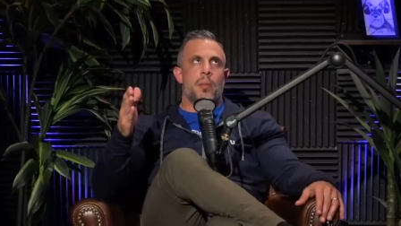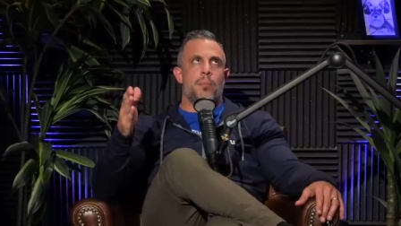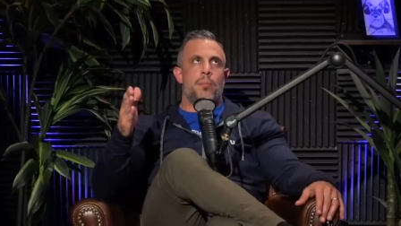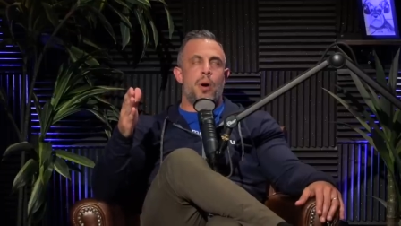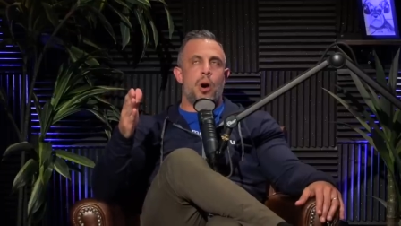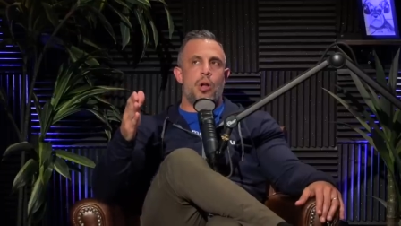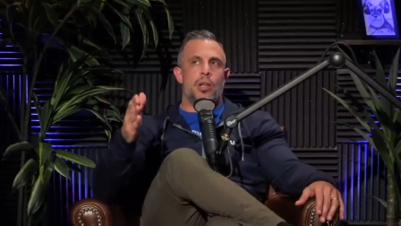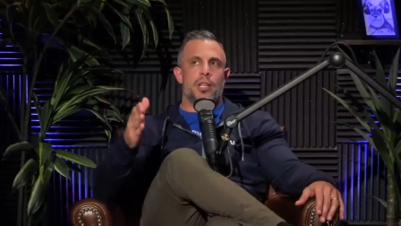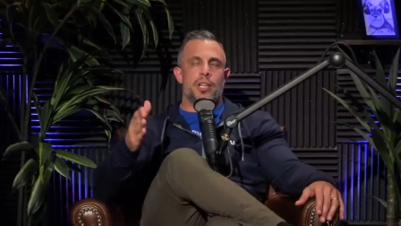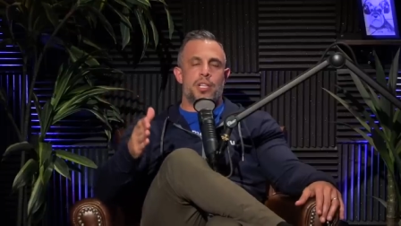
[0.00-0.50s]

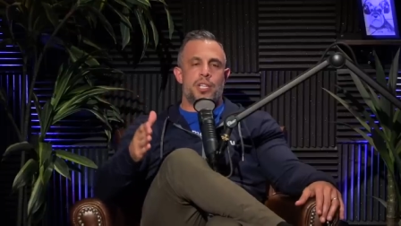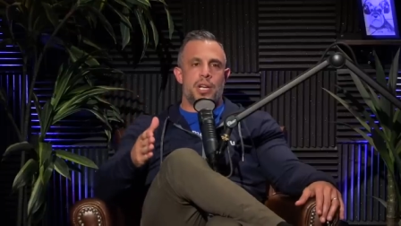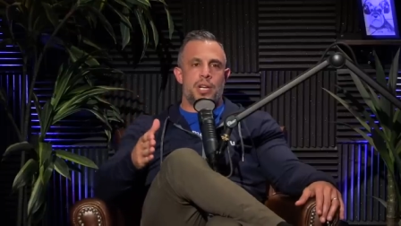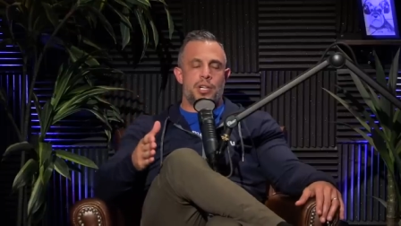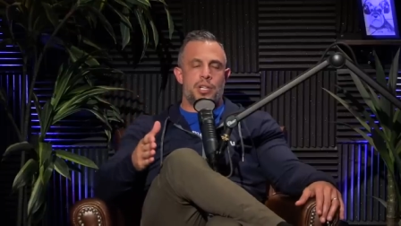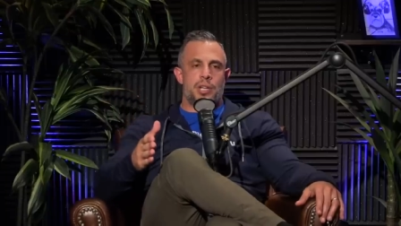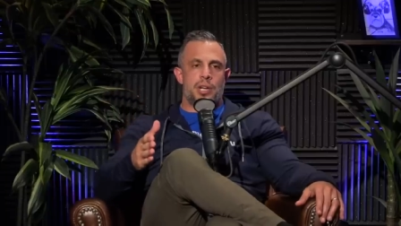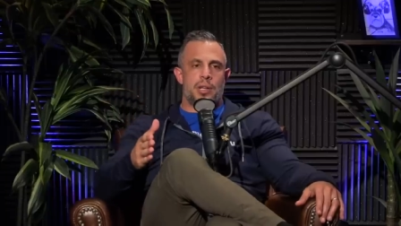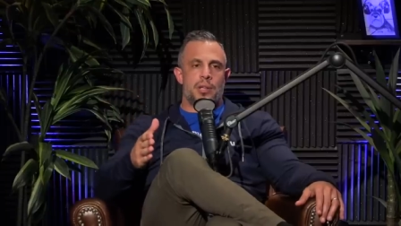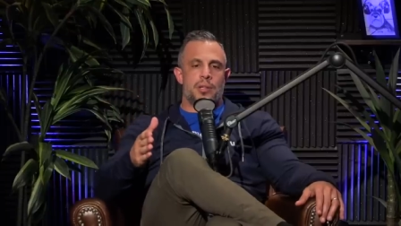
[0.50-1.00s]

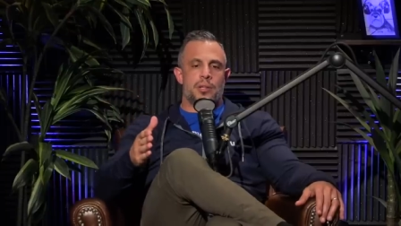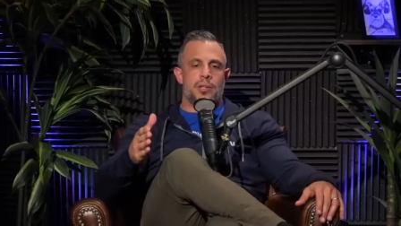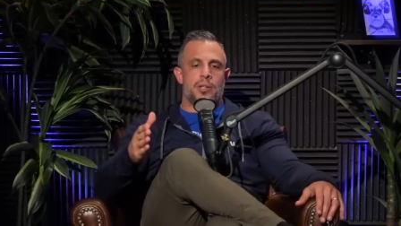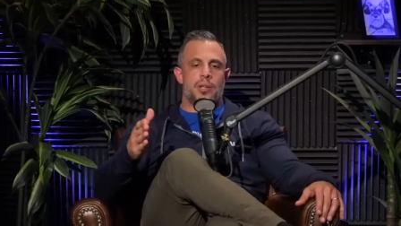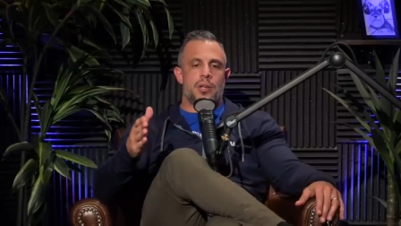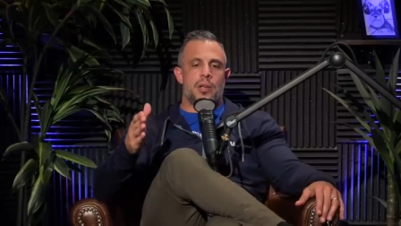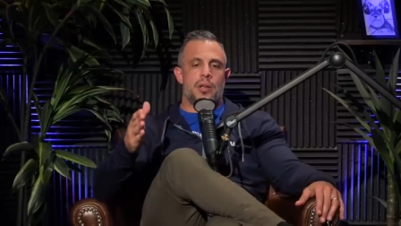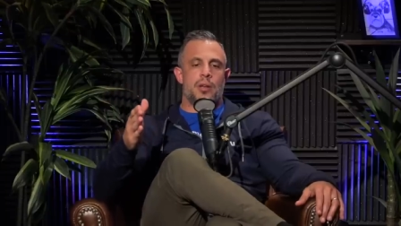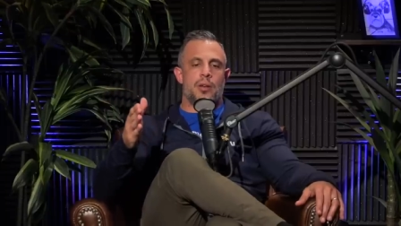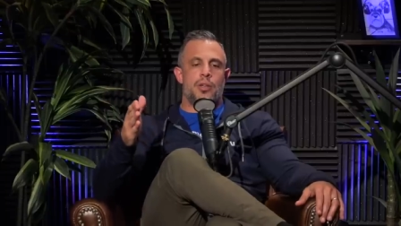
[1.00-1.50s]
politicians
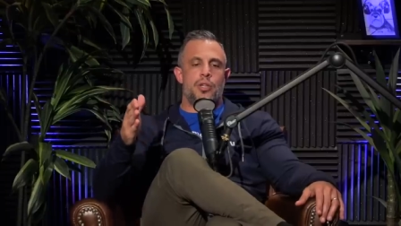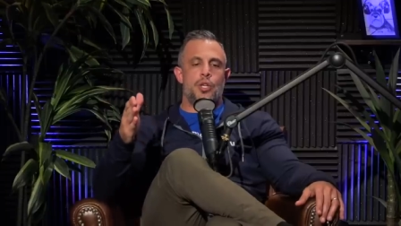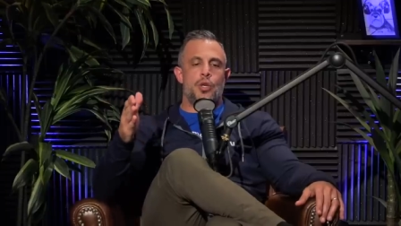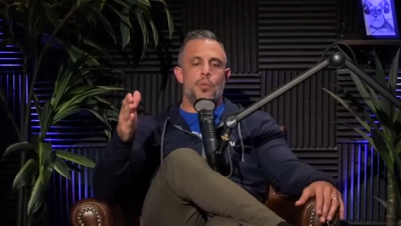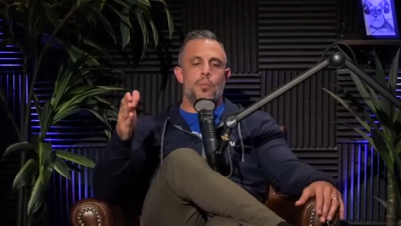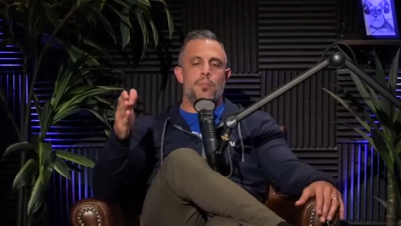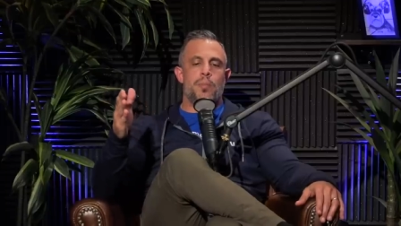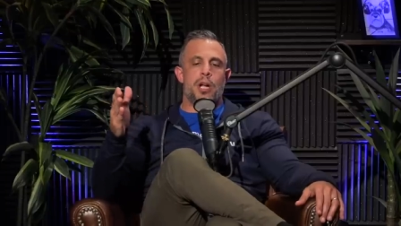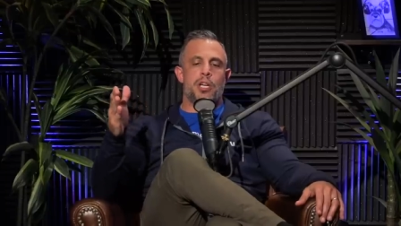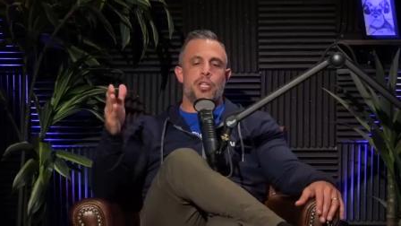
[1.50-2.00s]

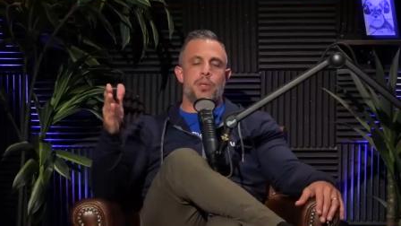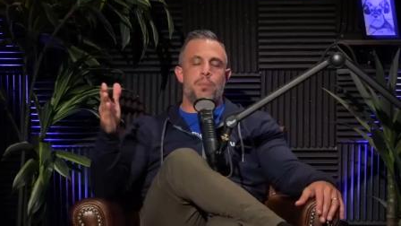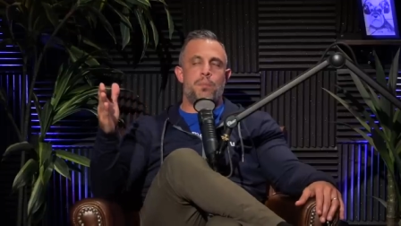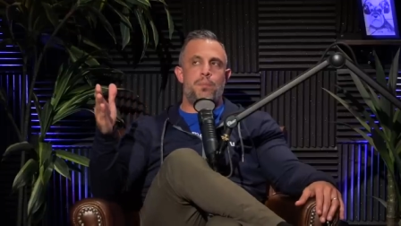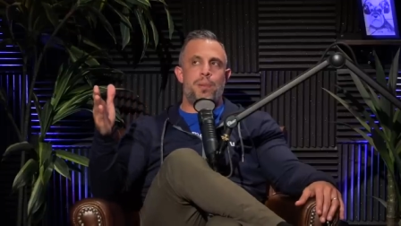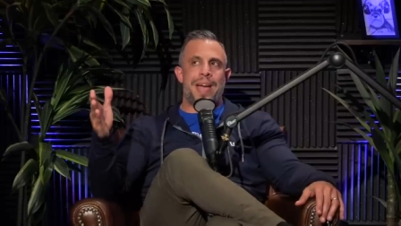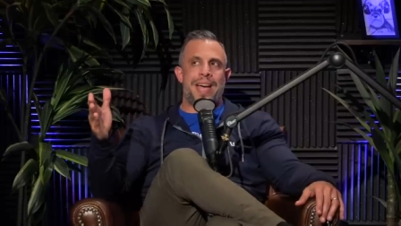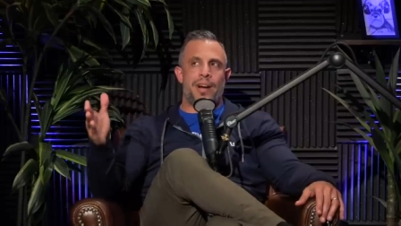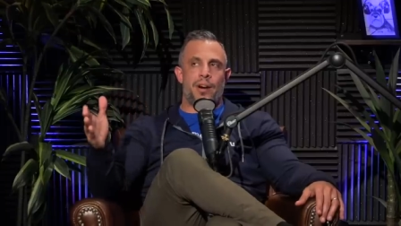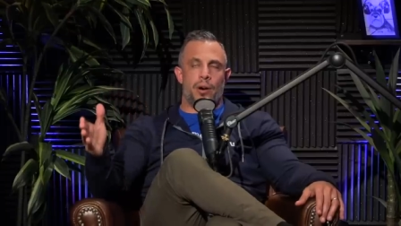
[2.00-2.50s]
do much
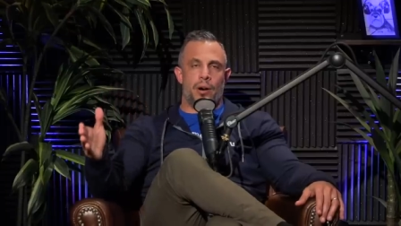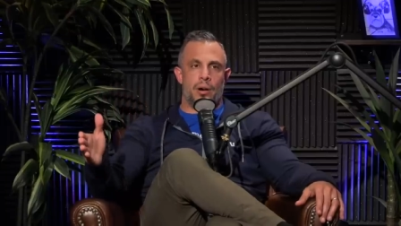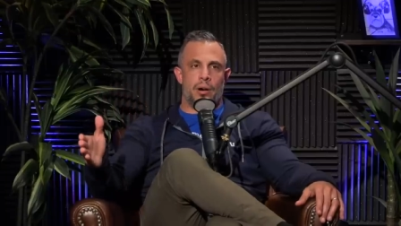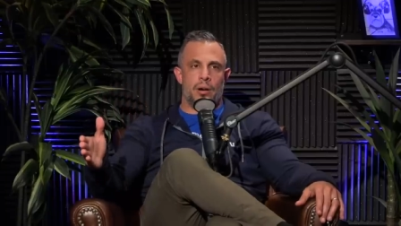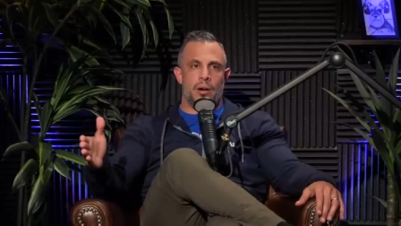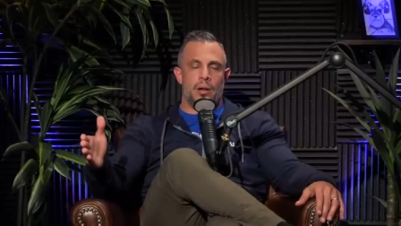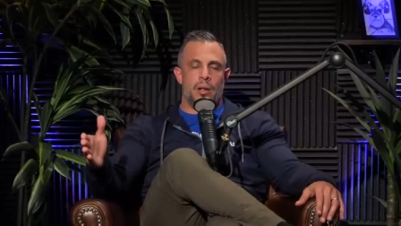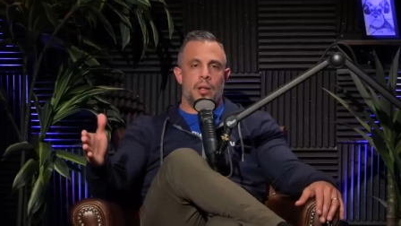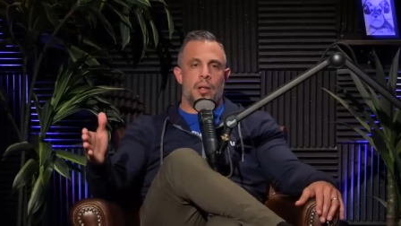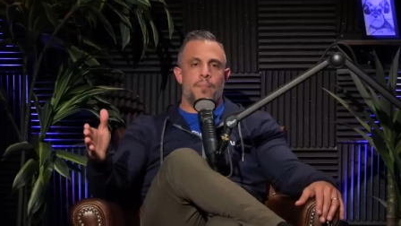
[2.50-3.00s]
better